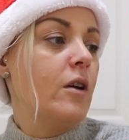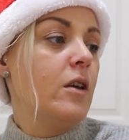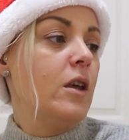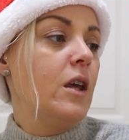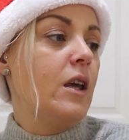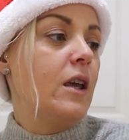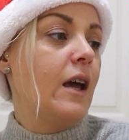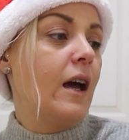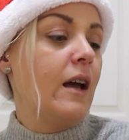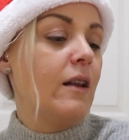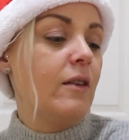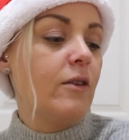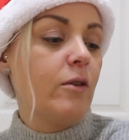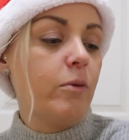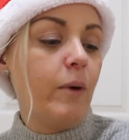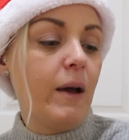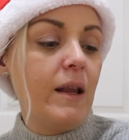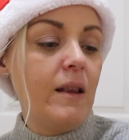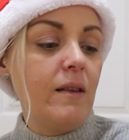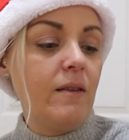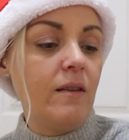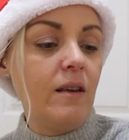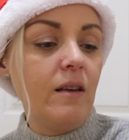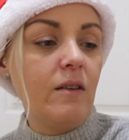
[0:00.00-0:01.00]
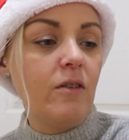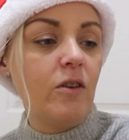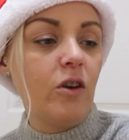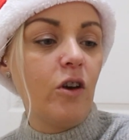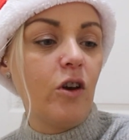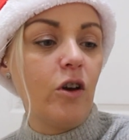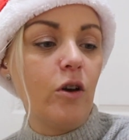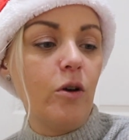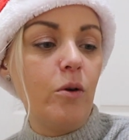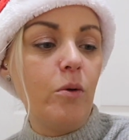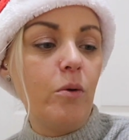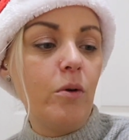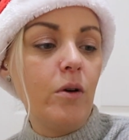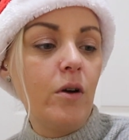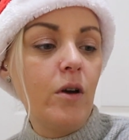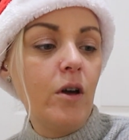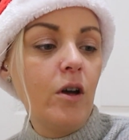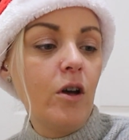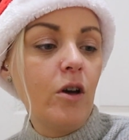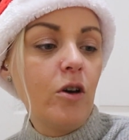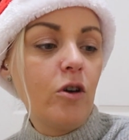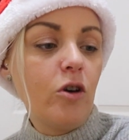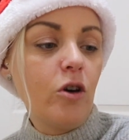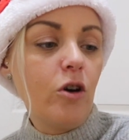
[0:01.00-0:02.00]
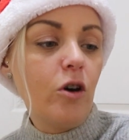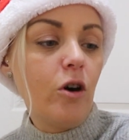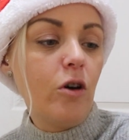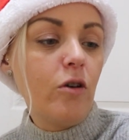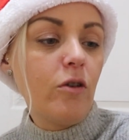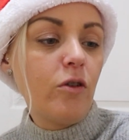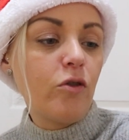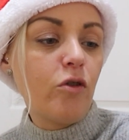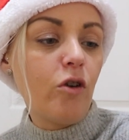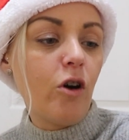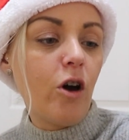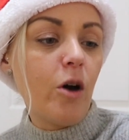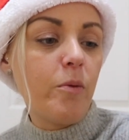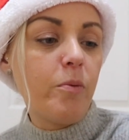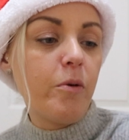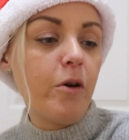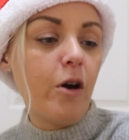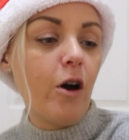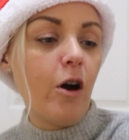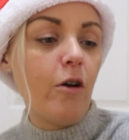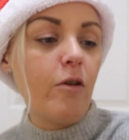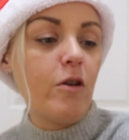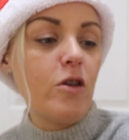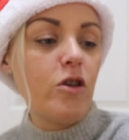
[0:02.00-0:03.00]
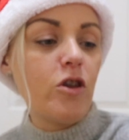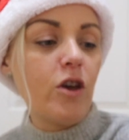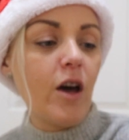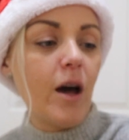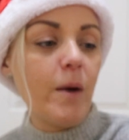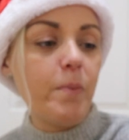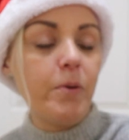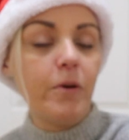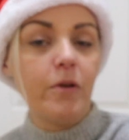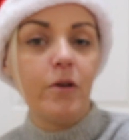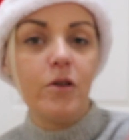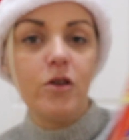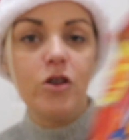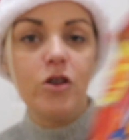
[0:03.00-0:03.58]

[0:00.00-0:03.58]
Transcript: You get 22, cola, strawberry, orange, apple